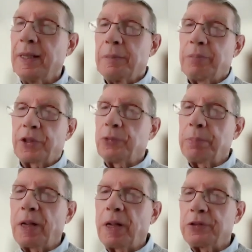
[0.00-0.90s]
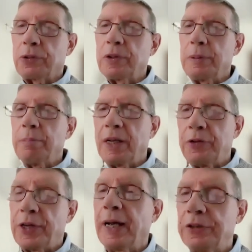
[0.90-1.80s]
but the replies are really
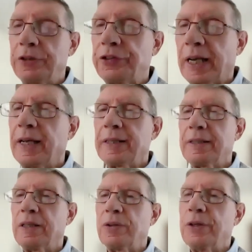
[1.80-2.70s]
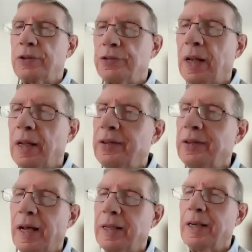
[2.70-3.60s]
meant to educate. There's
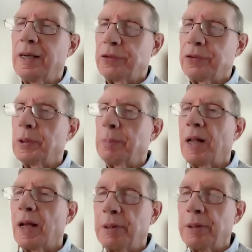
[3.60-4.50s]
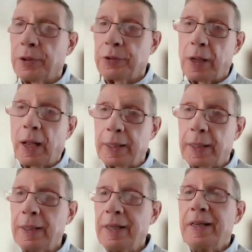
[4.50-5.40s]
not every reply, but there's a
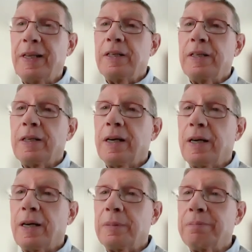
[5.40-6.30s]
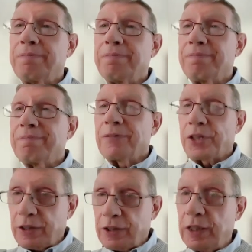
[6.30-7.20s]
lot of
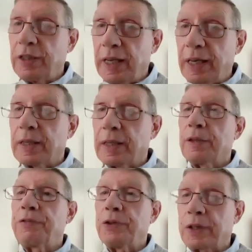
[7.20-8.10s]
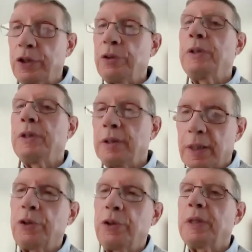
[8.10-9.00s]
things in there that if you
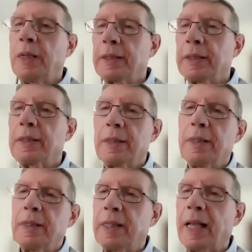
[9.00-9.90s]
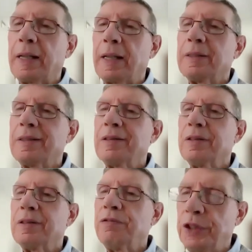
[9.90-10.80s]
accumulate that
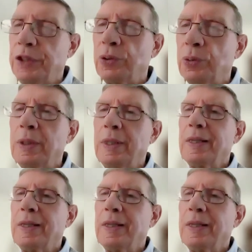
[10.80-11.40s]
view